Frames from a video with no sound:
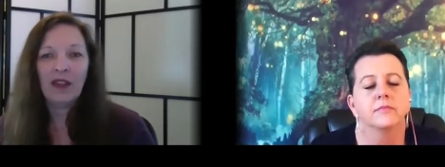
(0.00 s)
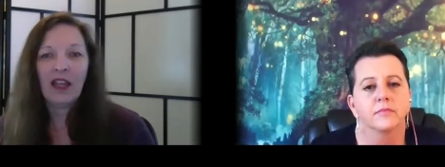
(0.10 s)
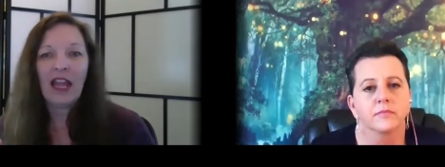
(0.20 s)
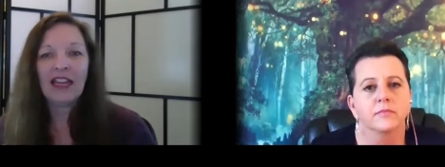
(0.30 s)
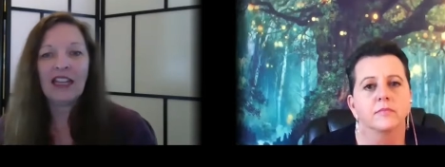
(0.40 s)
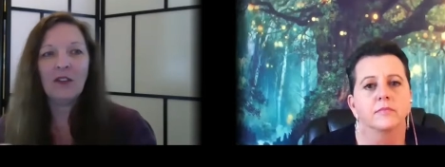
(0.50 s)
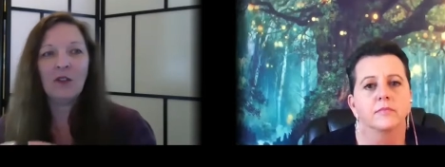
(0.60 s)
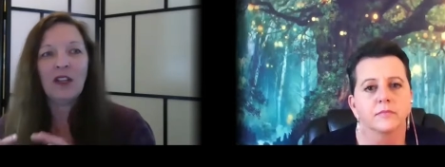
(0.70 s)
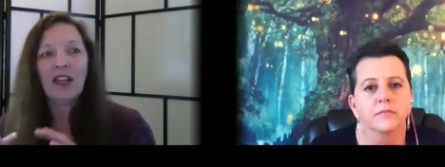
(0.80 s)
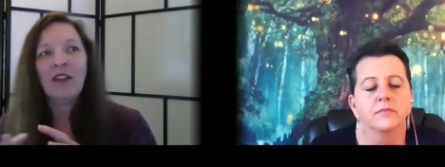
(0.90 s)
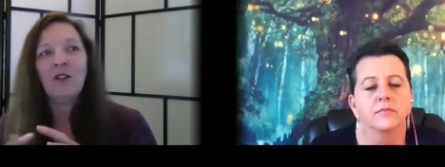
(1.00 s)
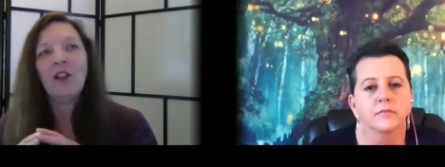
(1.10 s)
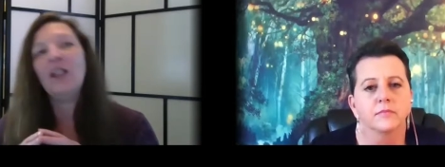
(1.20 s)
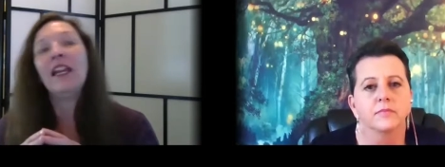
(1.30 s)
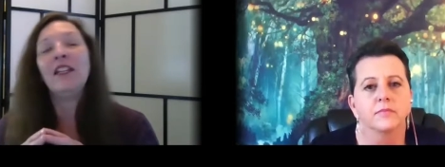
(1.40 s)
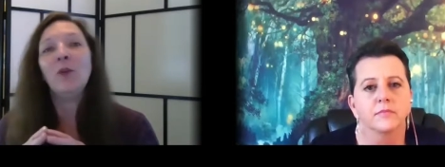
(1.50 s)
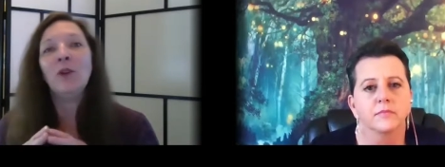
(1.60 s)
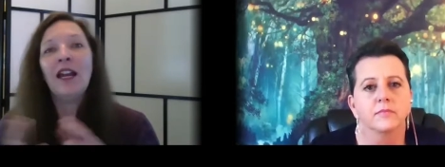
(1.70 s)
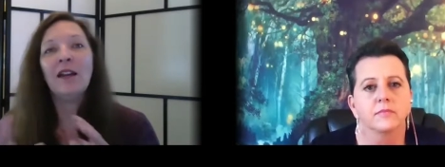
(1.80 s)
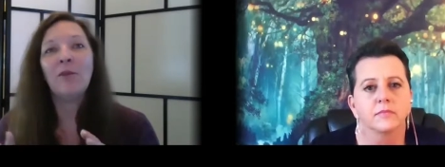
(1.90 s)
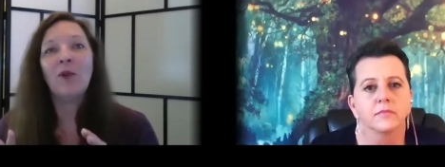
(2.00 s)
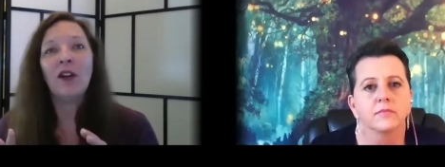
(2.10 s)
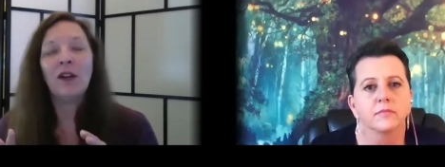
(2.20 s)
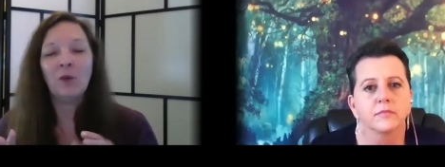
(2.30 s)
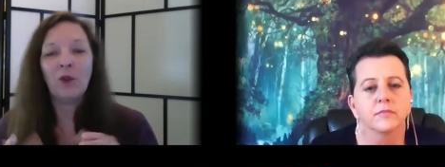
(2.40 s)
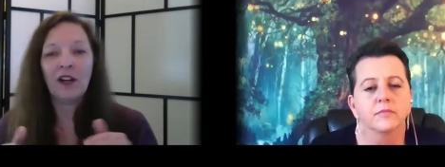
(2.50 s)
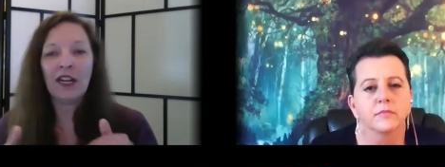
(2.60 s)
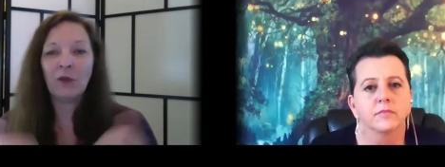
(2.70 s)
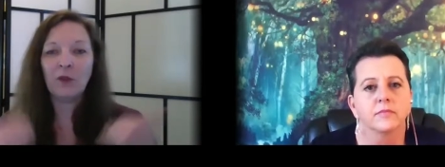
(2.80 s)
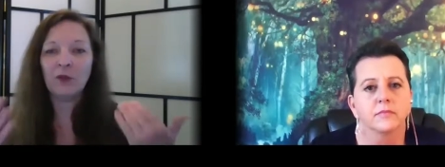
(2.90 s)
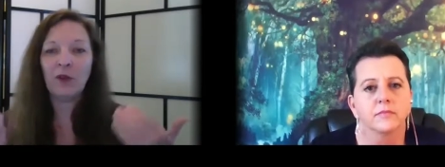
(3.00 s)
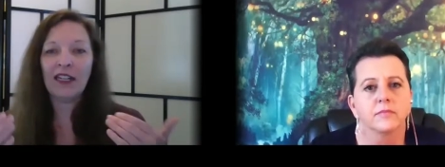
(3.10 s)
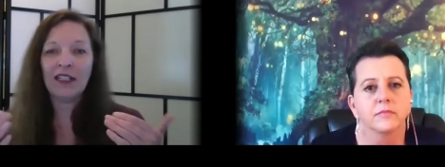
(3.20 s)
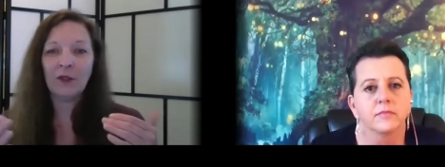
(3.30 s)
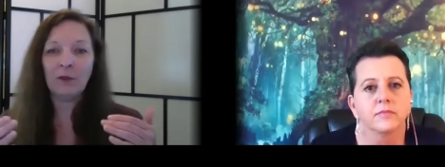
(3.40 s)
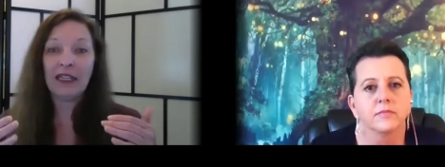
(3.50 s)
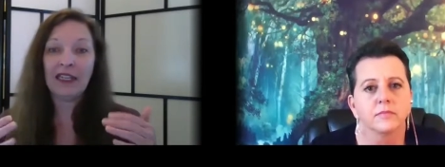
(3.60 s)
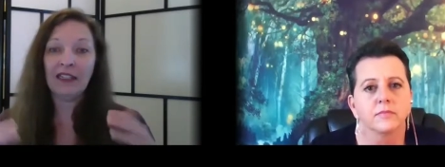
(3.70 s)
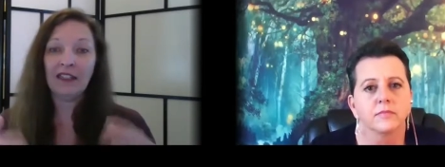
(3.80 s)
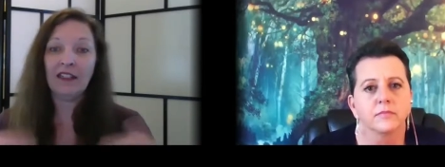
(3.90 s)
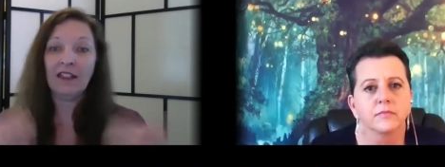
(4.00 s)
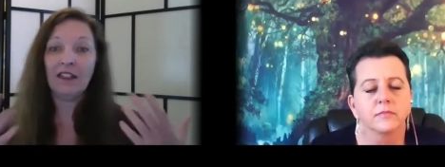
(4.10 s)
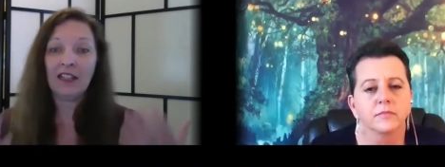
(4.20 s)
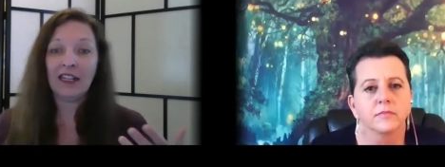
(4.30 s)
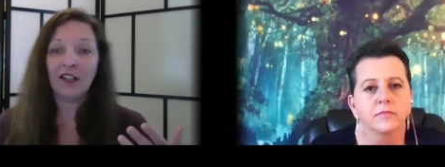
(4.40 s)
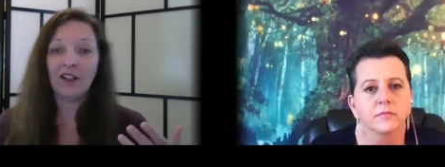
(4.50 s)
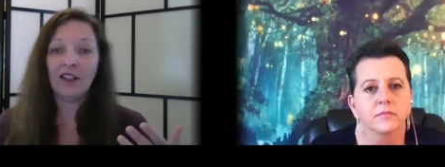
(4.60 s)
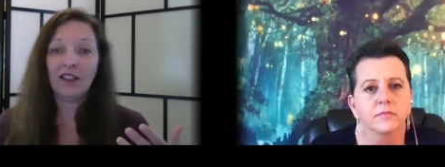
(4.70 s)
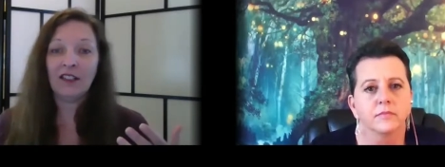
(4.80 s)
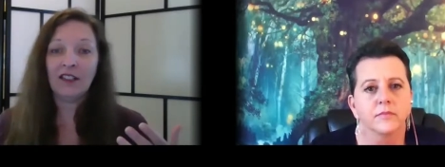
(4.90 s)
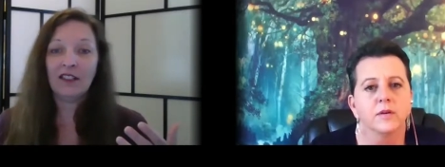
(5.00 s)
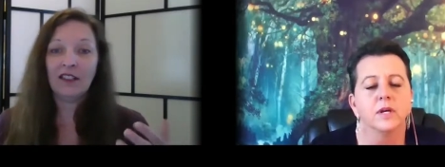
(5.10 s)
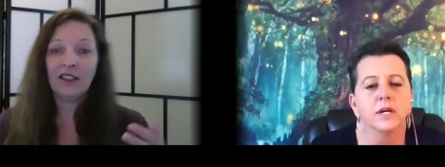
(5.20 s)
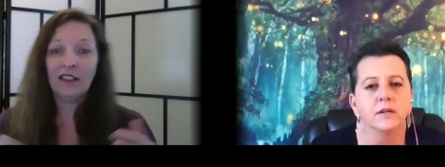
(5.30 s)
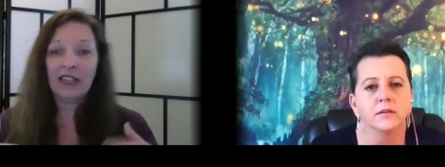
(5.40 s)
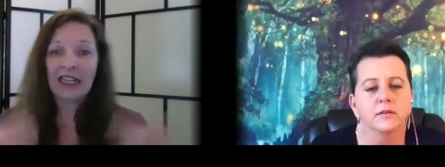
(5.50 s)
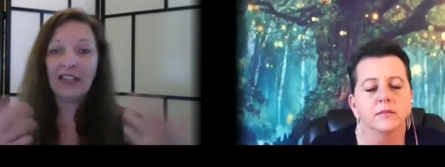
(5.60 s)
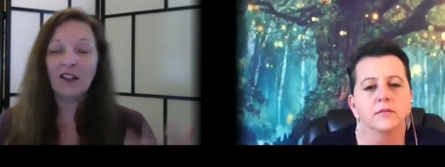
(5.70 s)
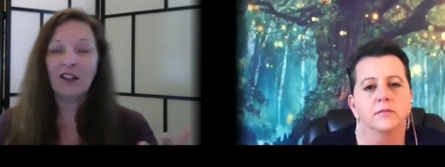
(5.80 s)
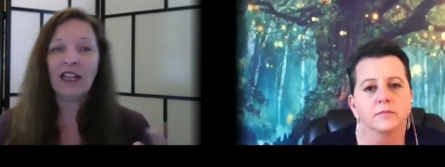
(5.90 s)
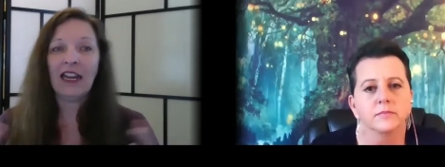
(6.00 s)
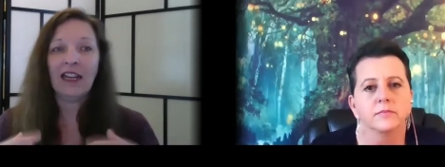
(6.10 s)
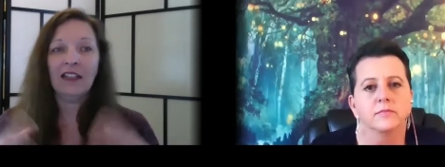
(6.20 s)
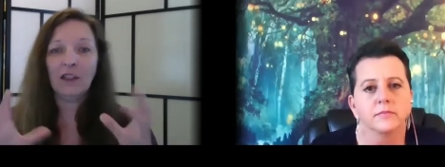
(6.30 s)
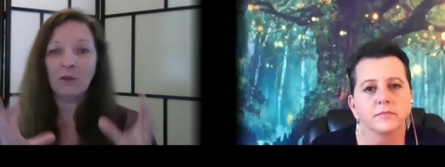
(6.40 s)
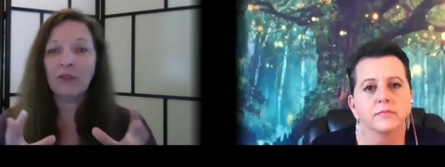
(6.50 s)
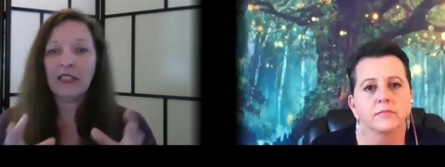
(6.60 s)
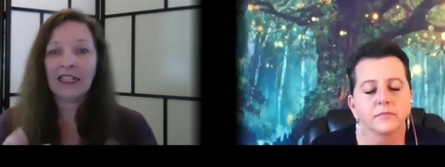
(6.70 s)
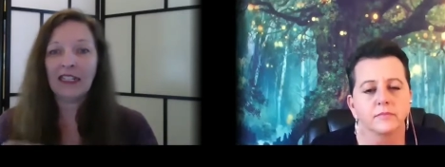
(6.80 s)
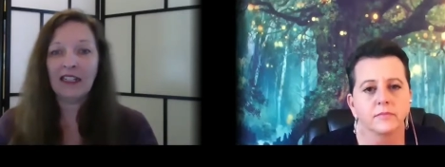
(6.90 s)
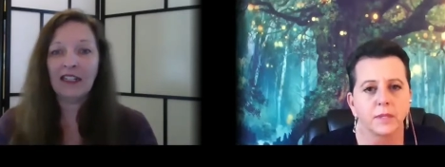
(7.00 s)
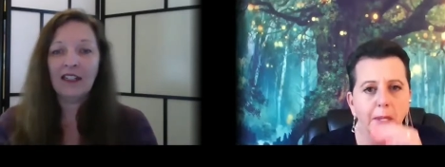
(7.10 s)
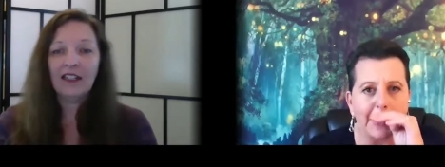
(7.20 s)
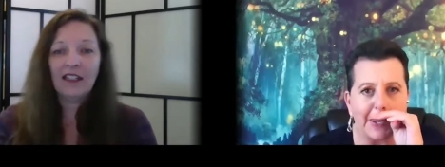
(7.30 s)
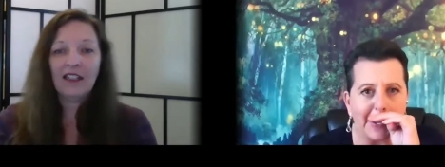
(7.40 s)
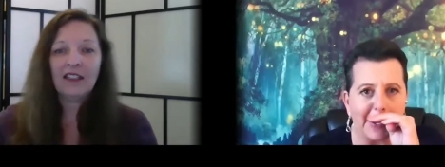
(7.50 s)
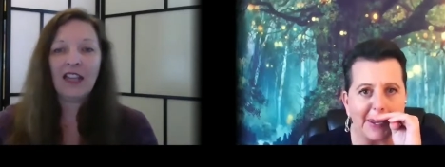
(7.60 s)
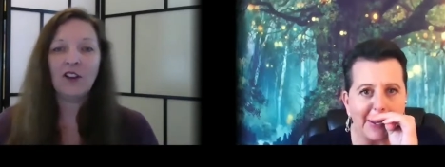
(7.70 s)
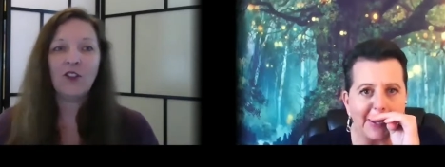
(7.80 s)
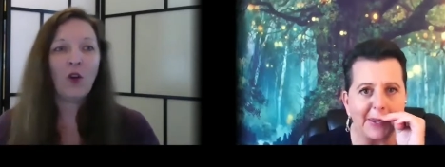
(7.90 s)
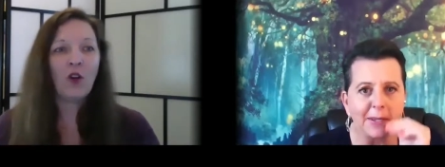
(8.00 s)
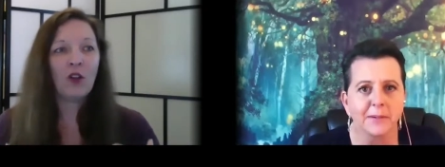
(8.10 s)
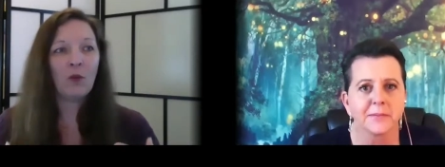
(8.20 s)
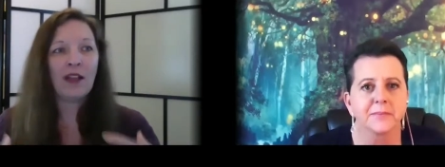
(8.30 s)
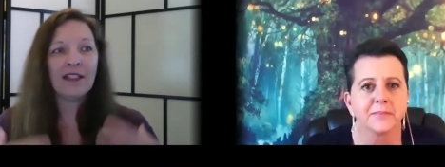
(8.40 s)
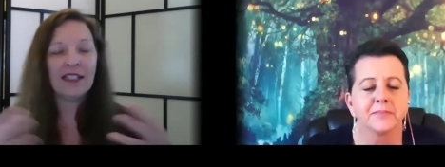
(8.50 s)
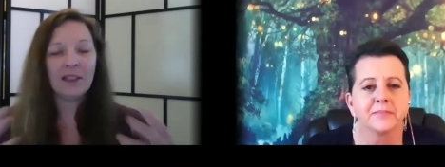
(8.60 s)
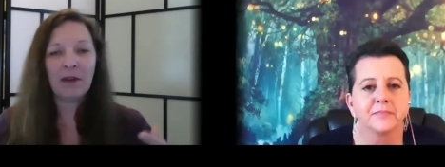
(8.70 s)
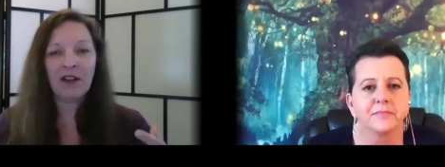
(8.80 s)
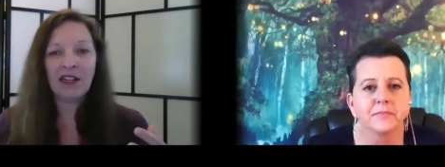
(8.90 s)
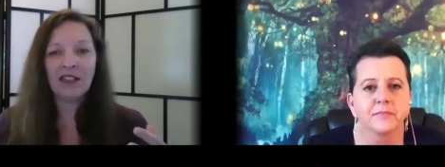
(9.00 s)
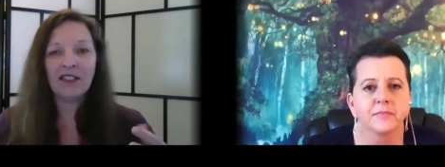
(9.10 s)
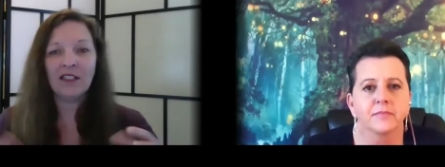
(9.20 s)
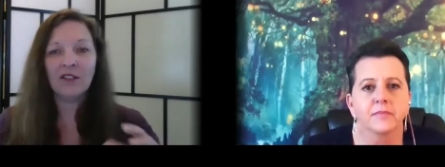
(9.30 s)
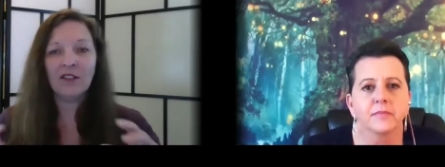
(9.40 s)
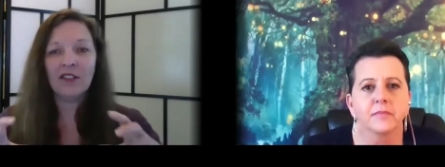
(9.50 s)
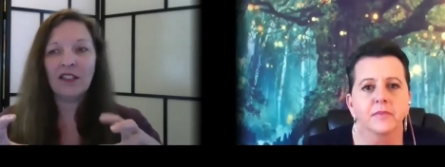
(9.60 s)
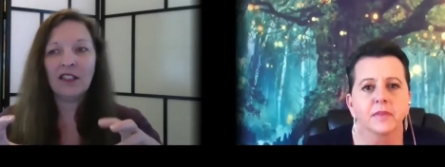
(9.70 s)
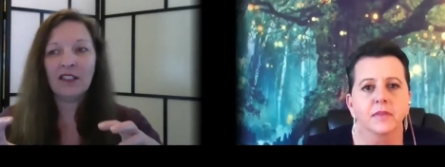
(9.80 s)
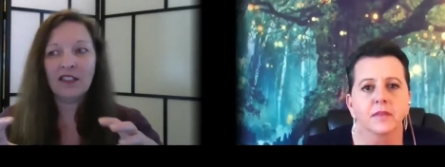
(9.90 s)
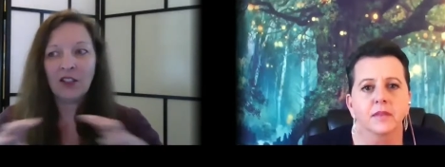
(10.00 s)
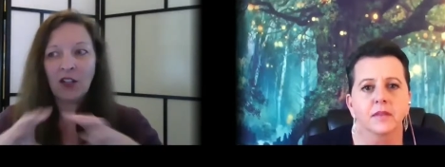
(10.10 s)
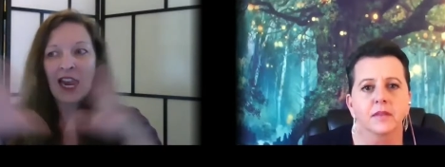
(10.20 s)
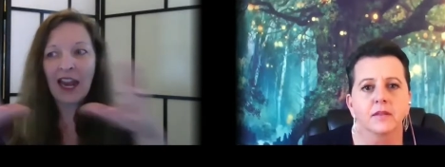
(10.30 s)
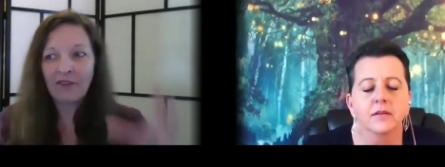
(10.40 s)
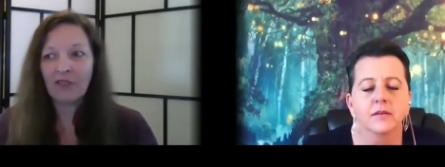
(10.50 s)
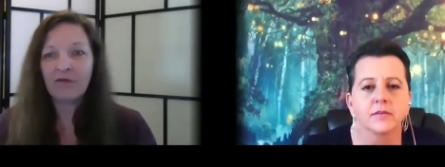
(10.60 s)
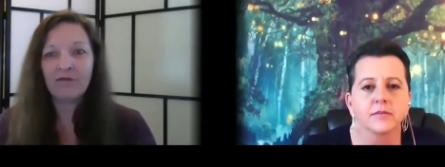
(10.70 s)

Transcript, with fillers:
Speaker 1: and it, it, and you were at a point where it was ready to be cleared, okay. healed, and completed. So our soul wants experiences to have the